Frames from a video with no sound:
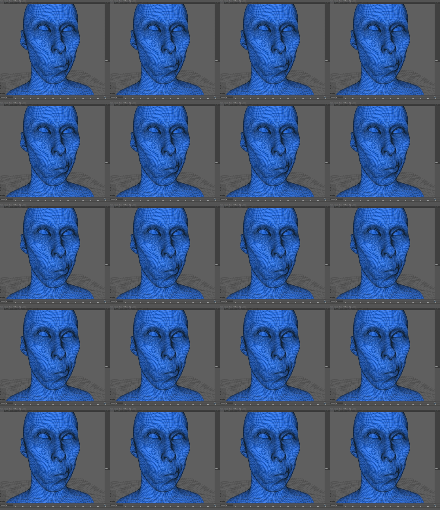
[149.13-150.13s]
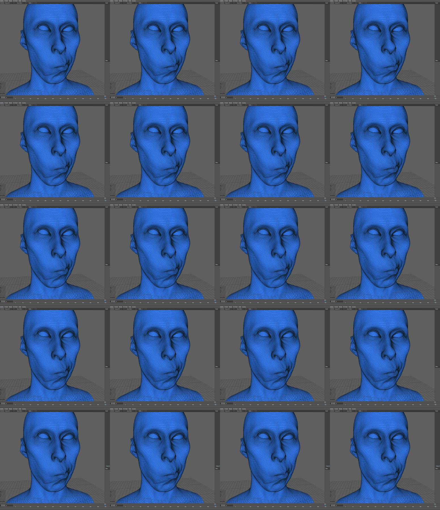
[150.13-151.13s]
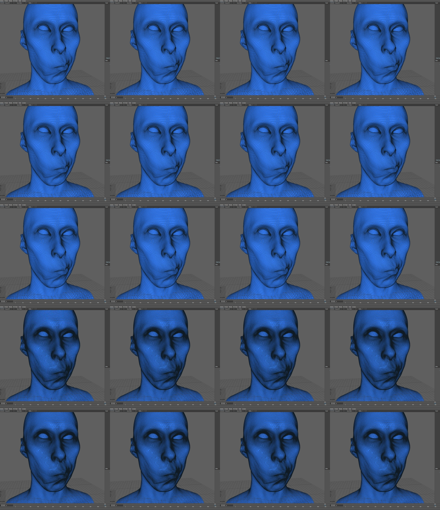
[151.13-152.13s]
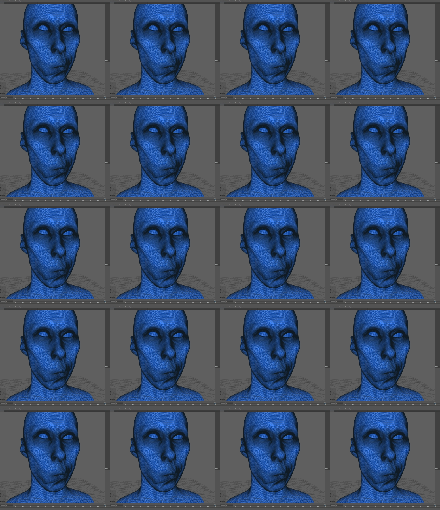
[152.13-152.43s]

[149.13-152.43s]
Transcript: [no speech]